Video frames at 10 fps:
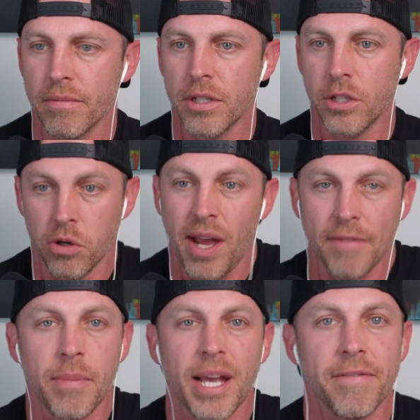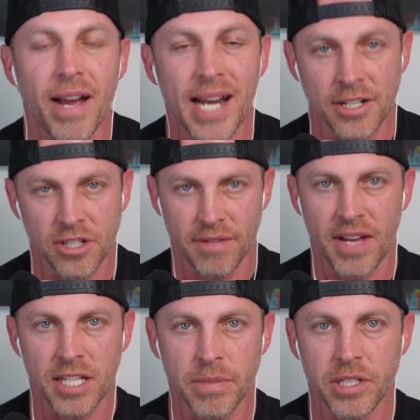you know, have to make a financial
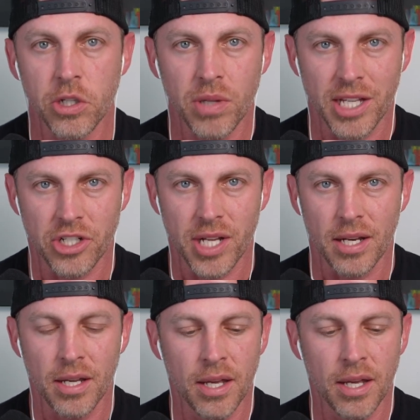investment to do this shit.